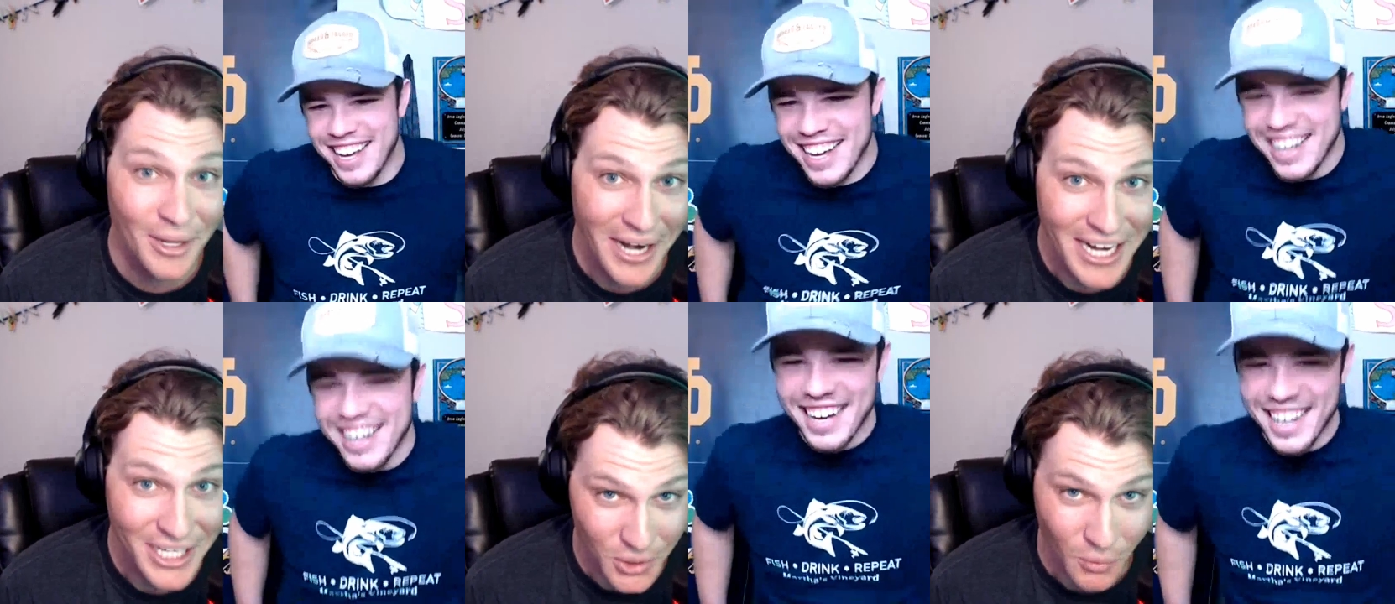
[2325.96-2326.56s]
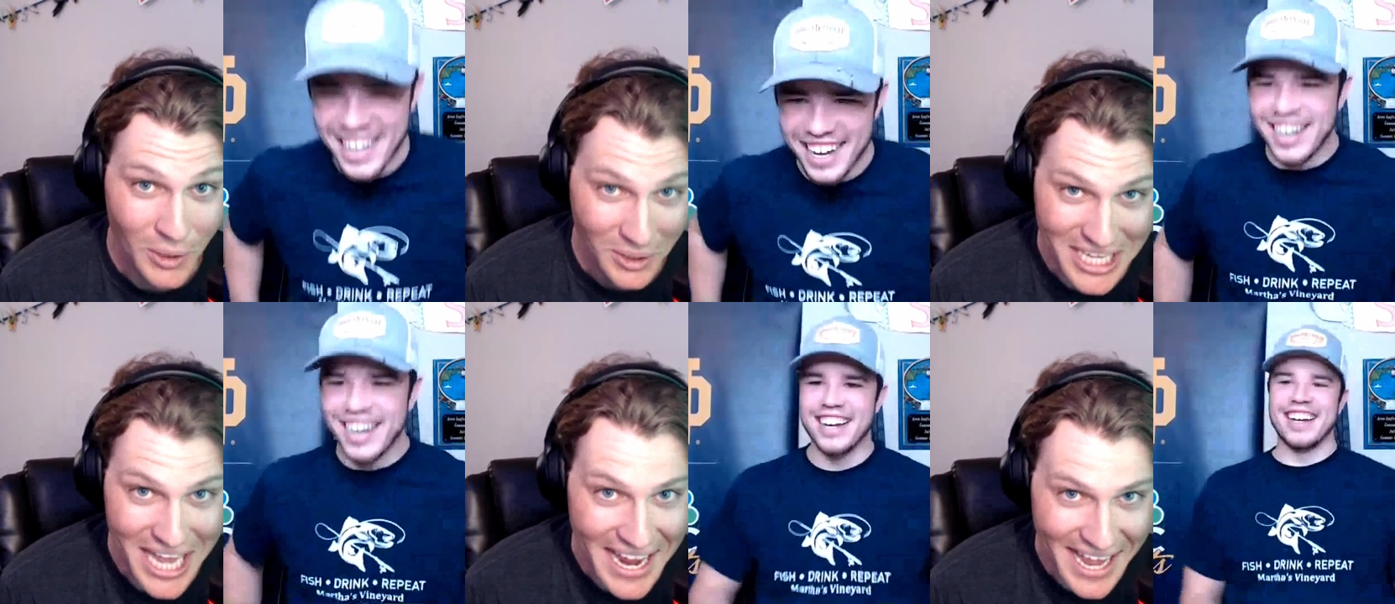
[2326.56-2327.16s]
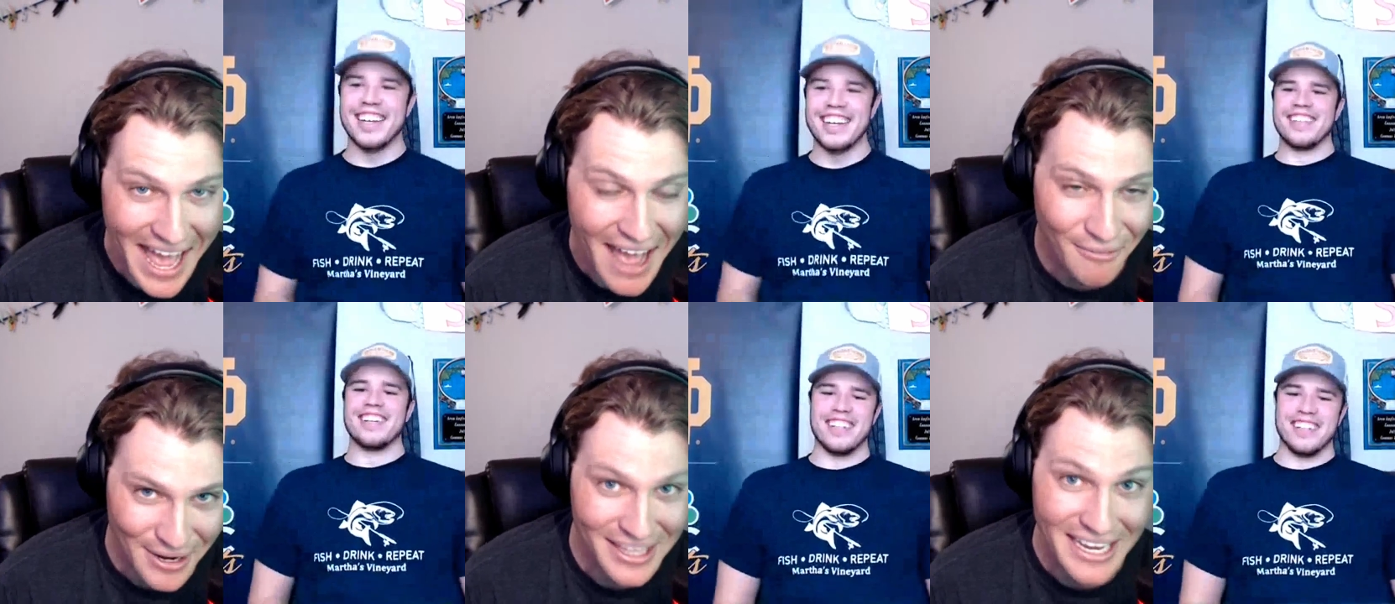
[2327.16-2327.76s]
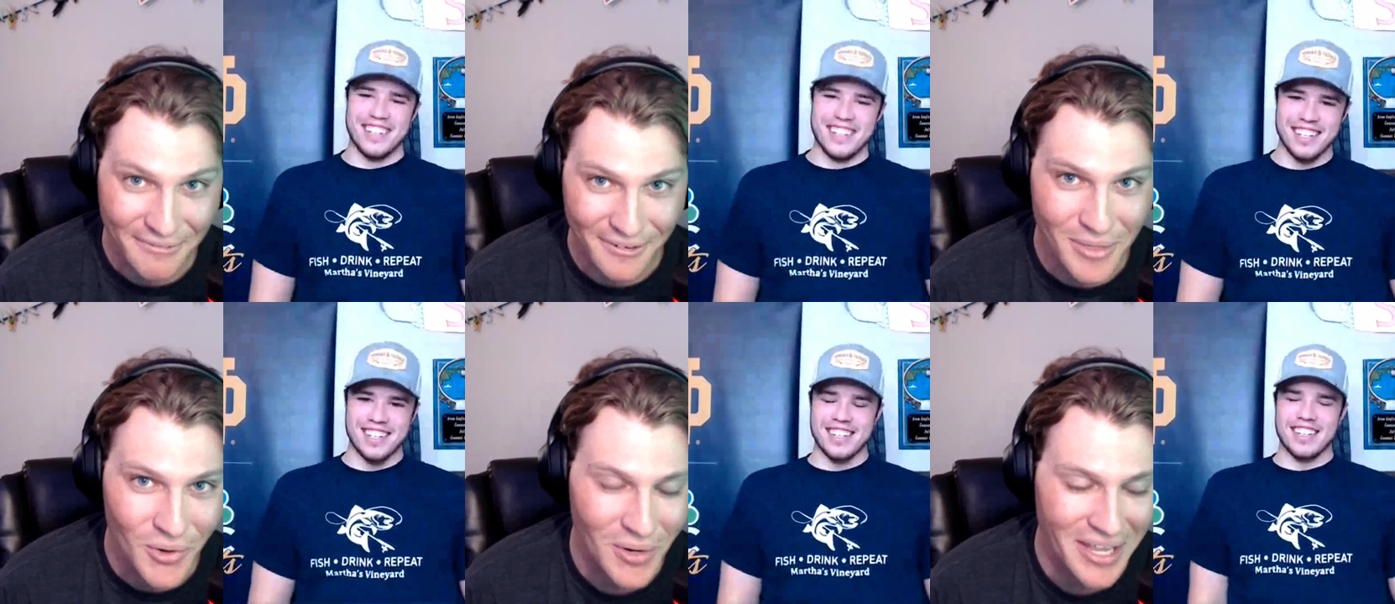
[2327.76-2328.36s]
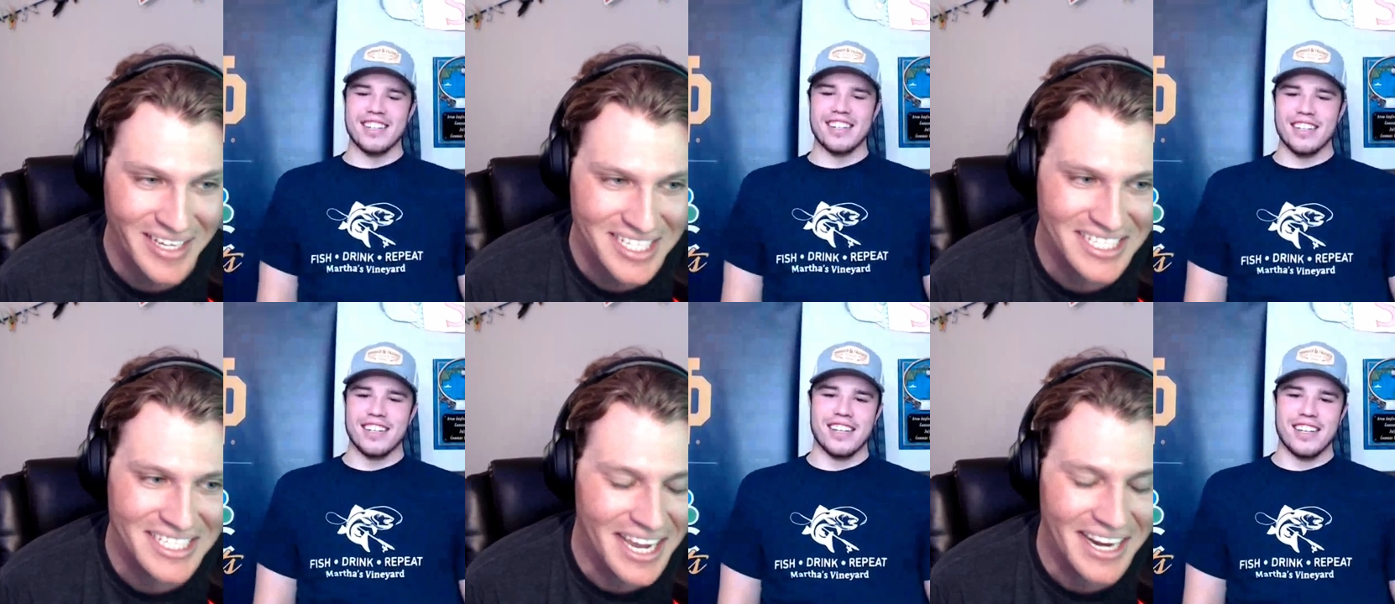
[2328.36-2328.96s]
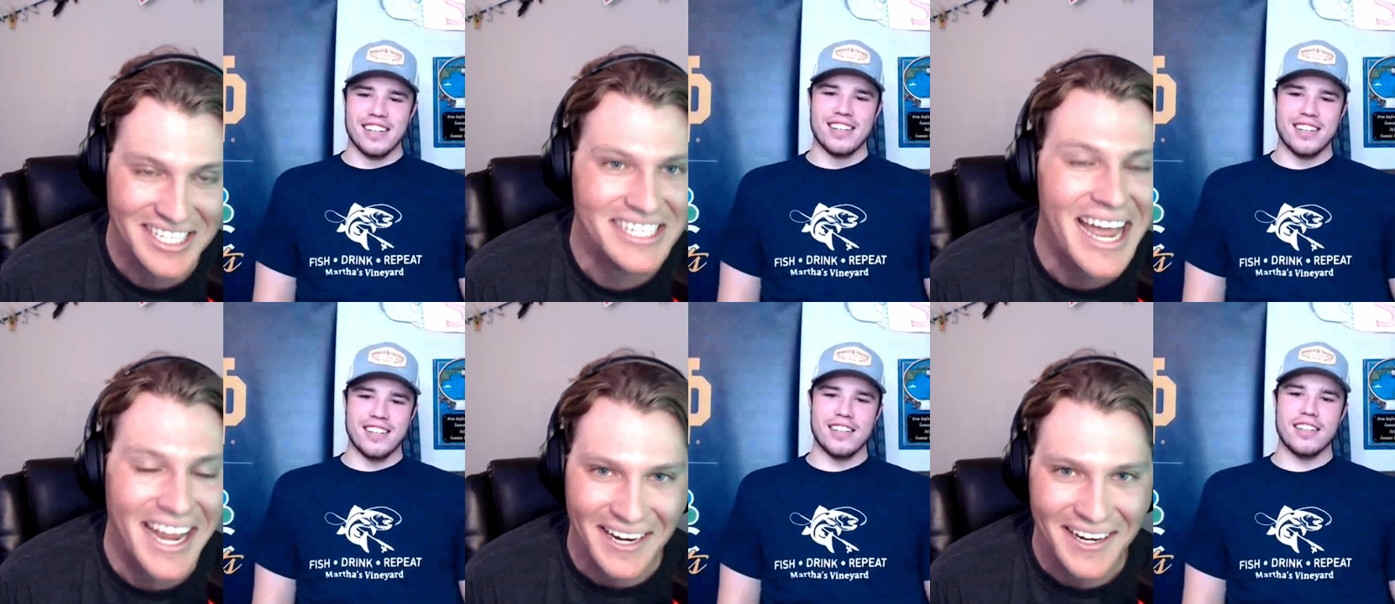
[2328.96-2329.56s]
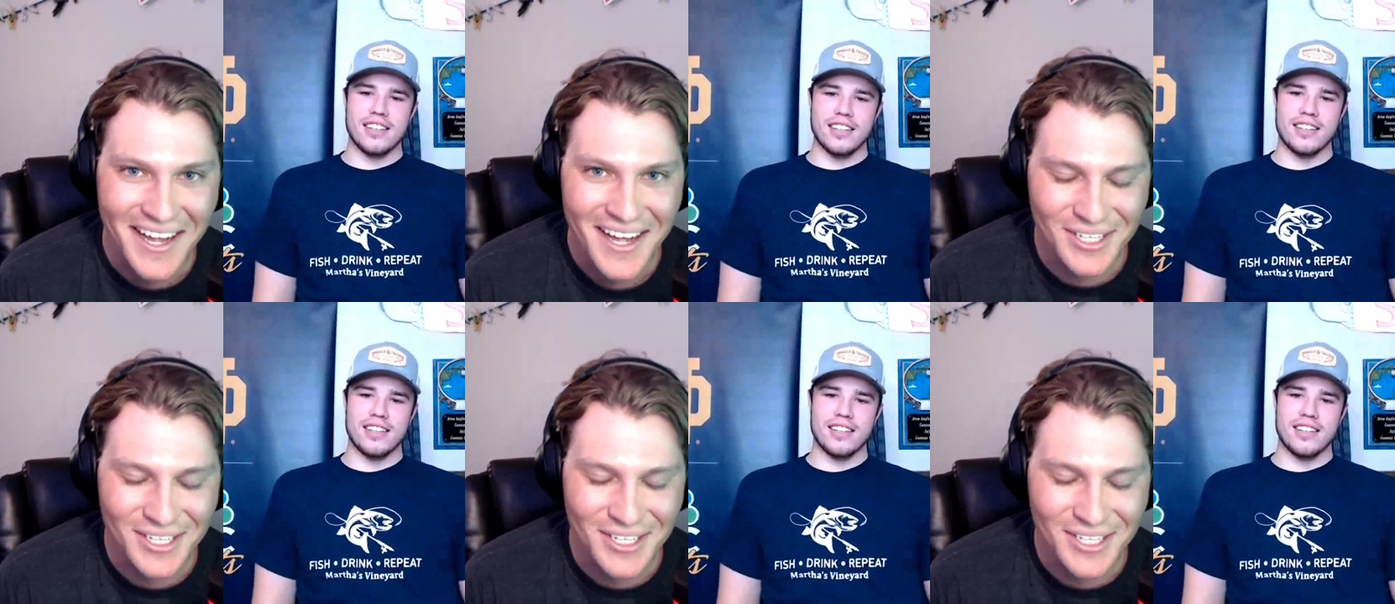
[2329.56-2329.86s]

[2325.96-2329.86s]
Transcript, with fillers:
Speaker 1: mother nature will take everything from you in this in a second.